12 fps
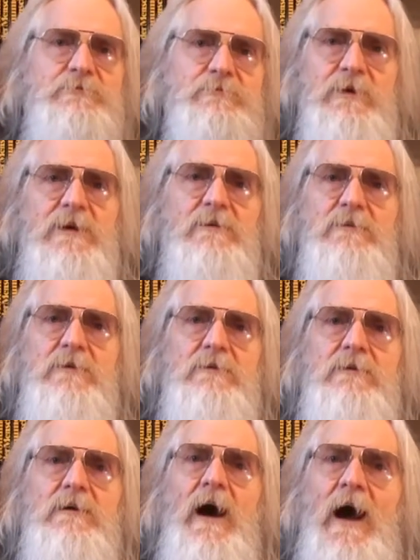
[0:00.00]
drink
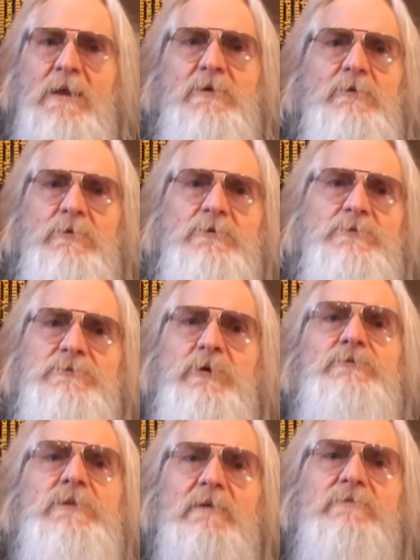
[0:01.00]
alcohol. You
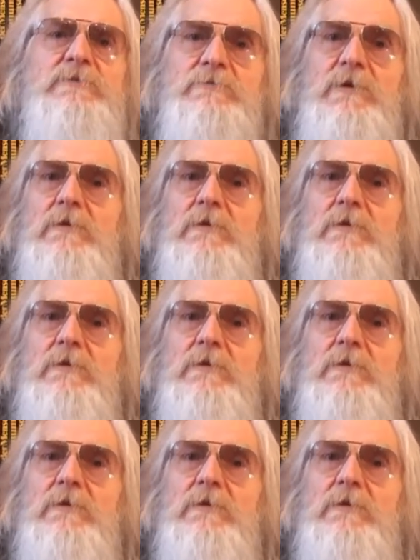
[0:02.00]
don't have to